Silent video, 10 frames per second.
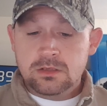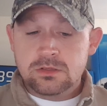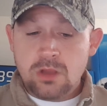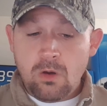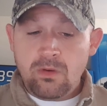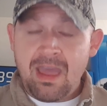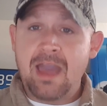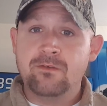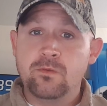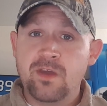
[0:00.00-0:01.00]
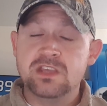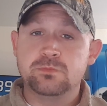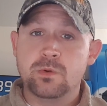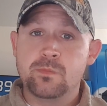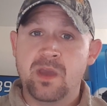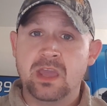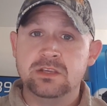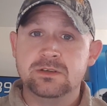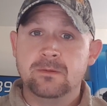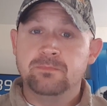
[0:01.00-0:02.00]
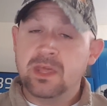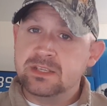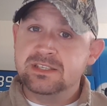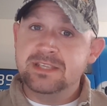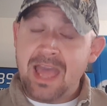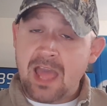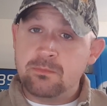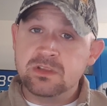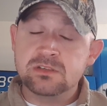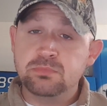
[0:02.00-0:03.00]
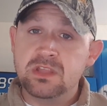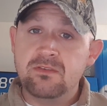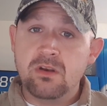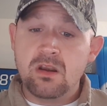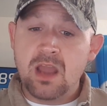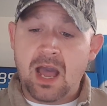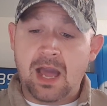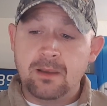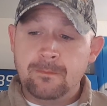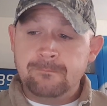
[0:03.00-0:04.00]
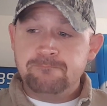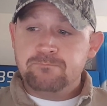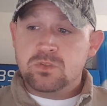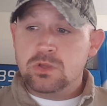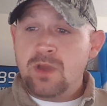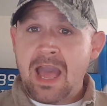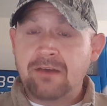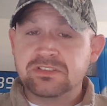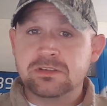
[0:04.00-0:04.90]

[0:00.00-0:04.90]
Don't have a Facebook page that is dead, because believe it or not, you have